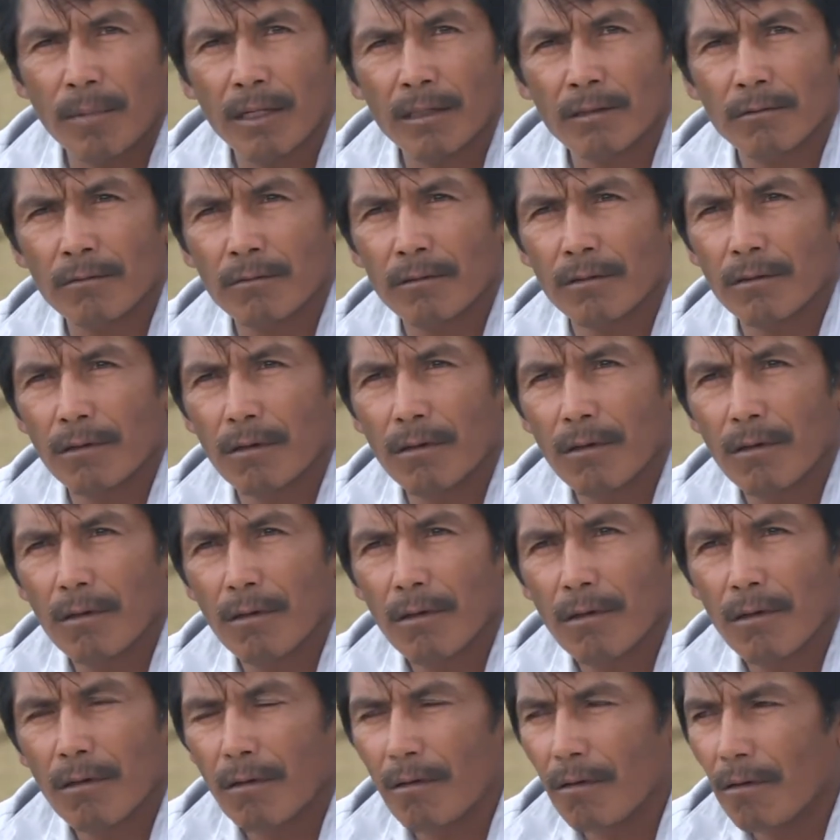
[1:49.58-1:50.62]
make a thousand
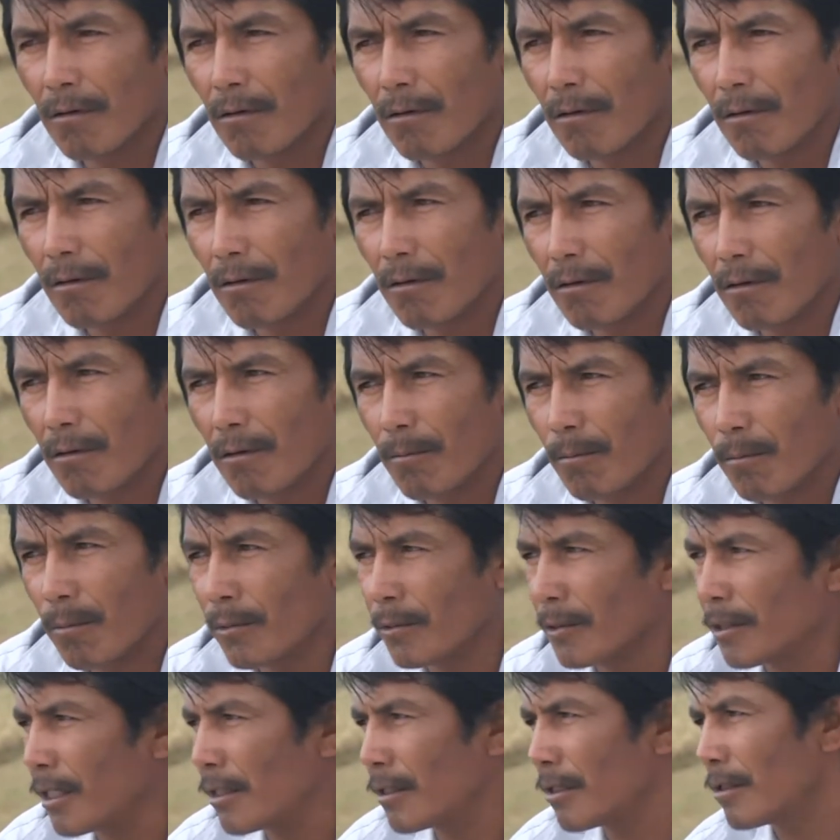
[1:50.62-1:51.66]
pesos here,
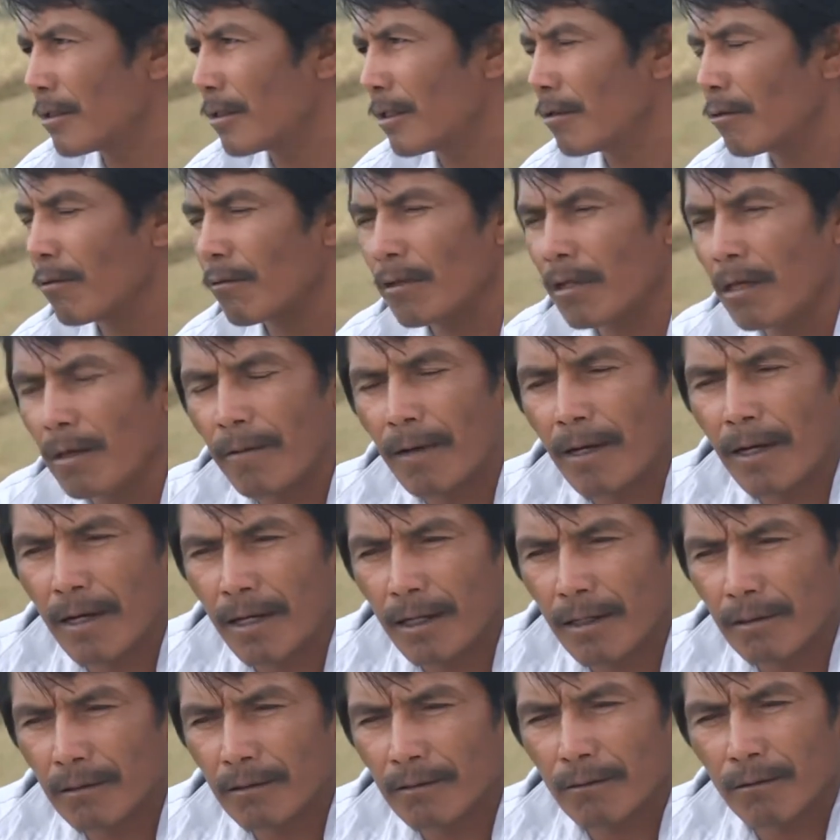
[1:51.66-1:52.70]
I need to
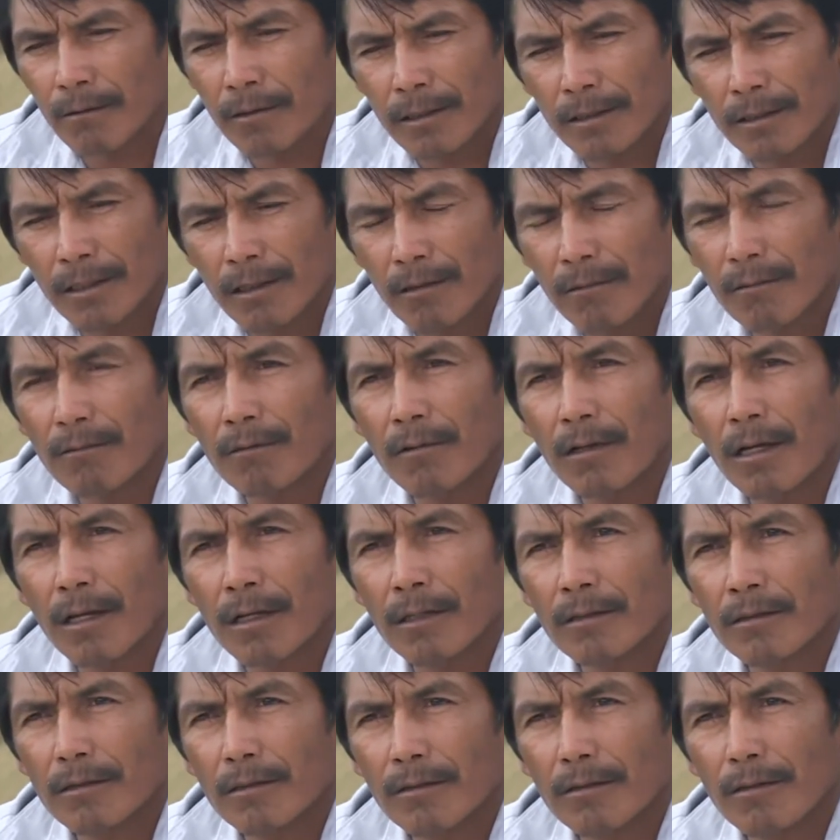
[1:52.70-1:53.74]
work about two
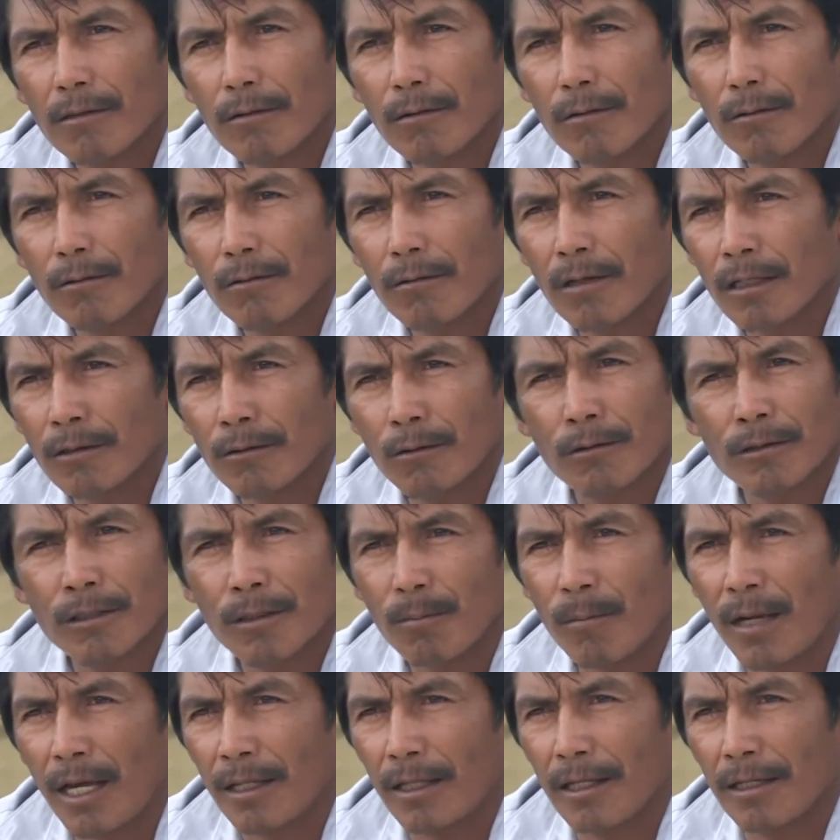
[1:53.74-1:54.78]
weeks.
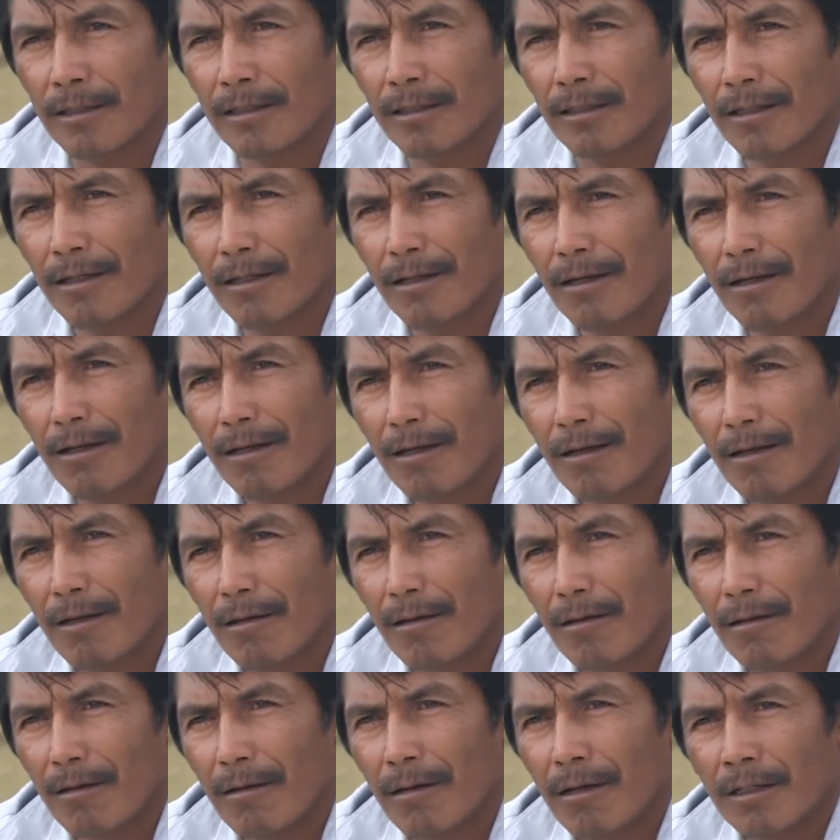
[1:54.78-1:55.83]
And there I can make it in
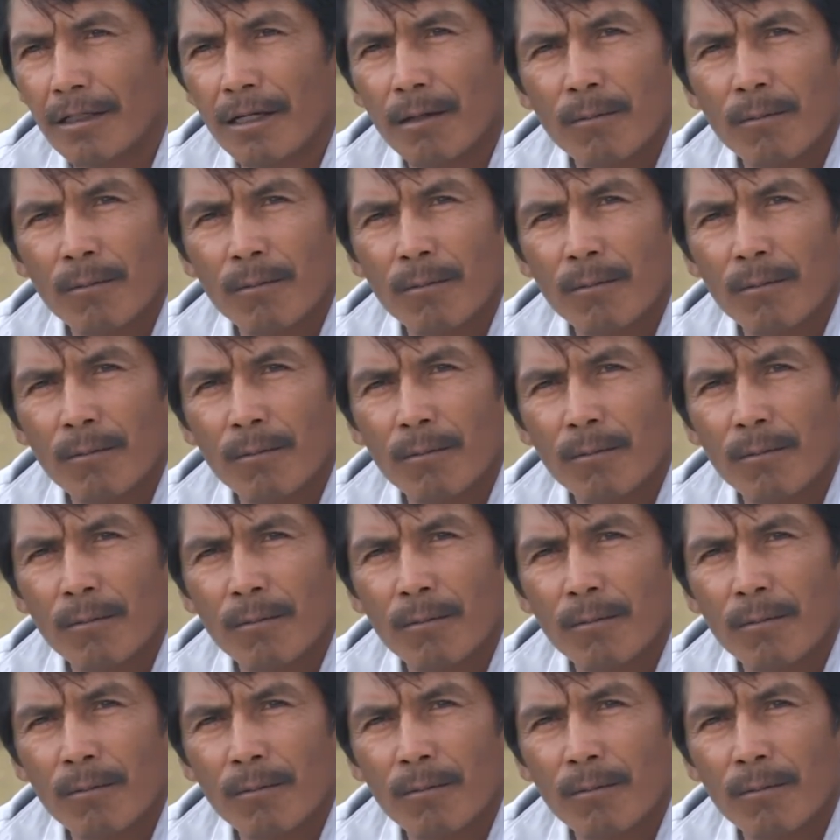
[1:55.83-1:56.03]
one day.